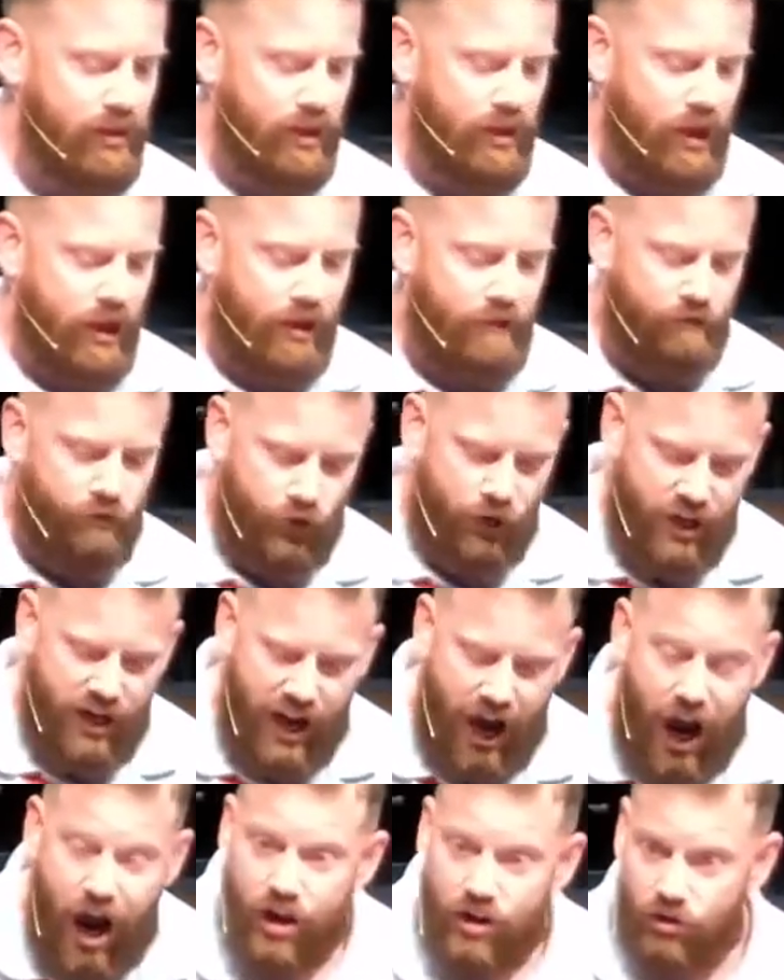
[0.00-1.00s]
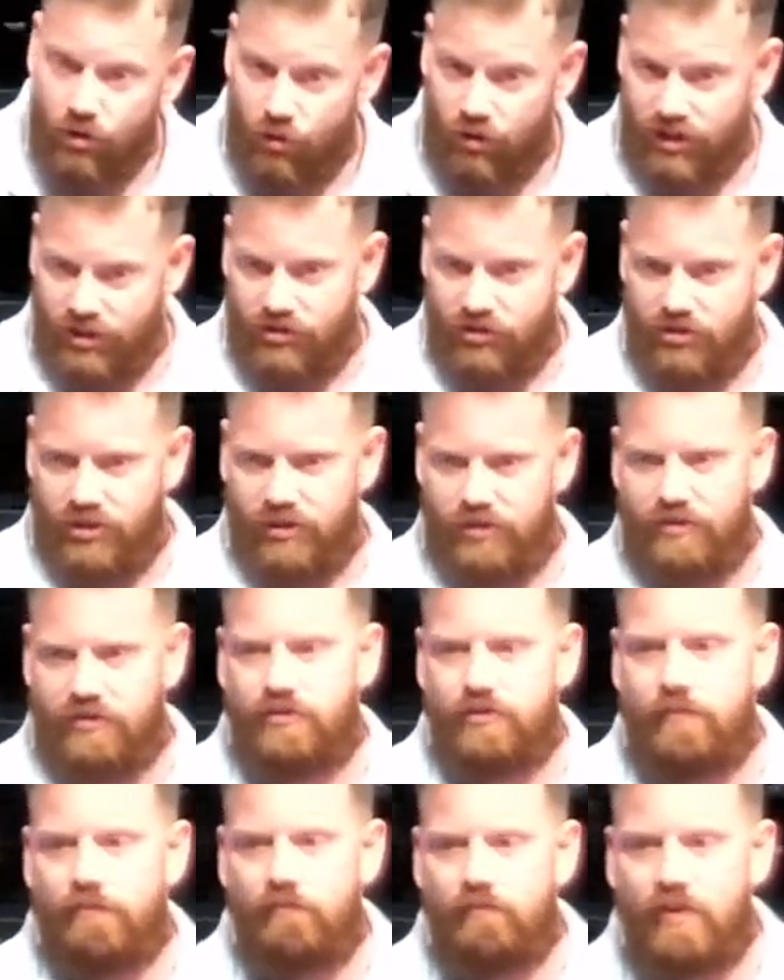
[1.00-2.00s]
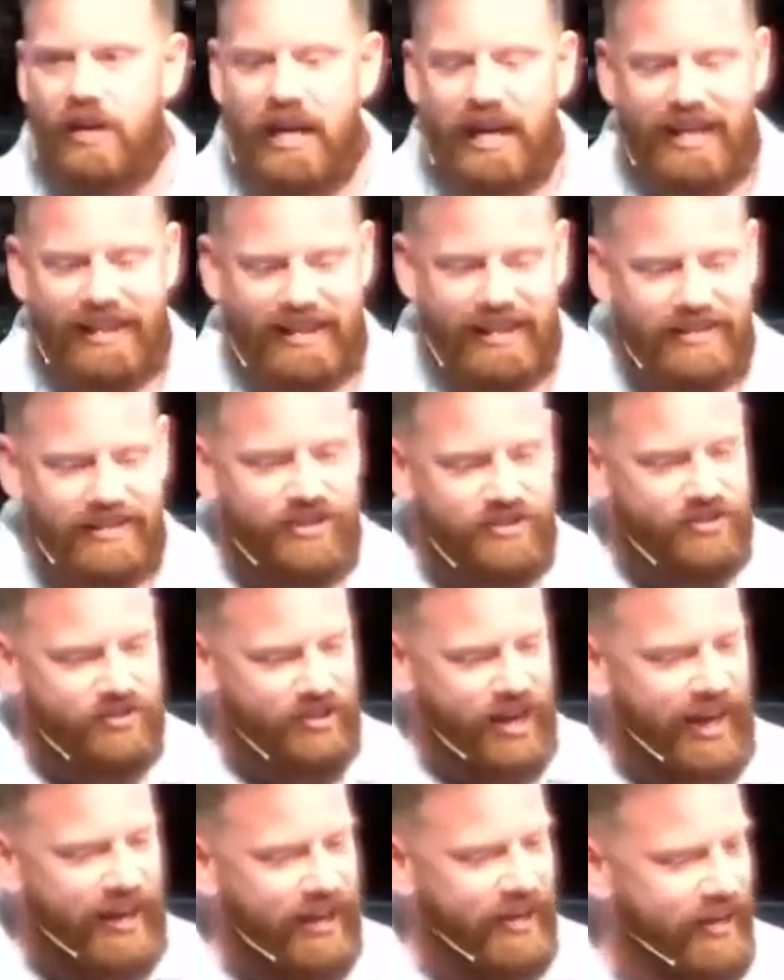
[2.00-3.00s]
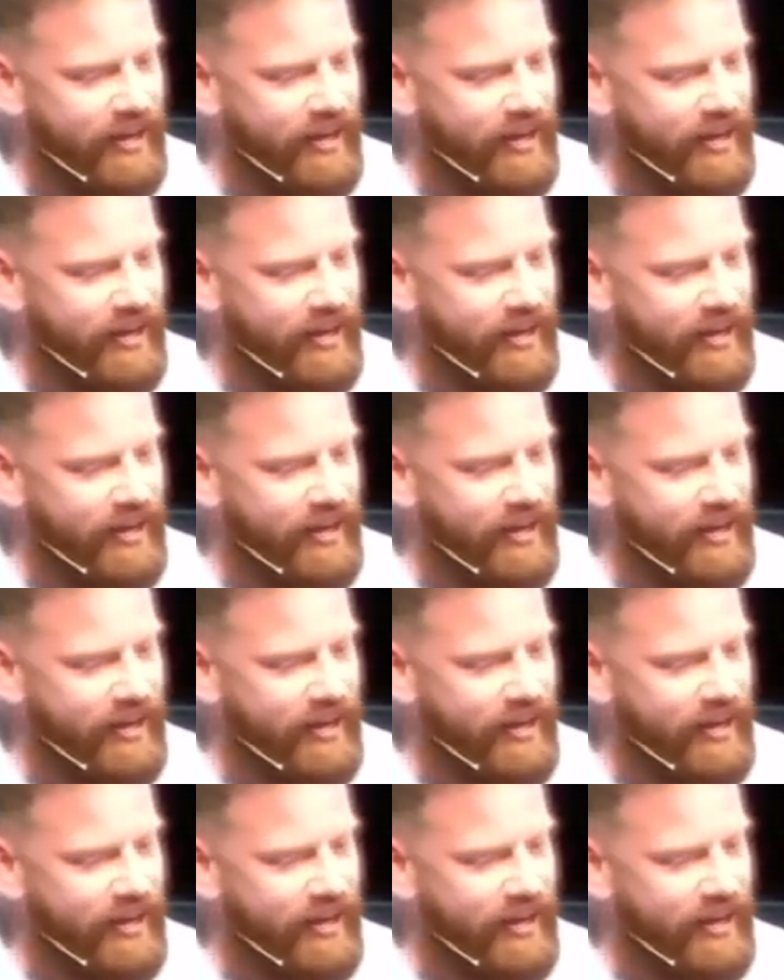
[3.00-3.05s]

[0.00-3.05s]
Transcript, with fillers: And for non Christians, this is second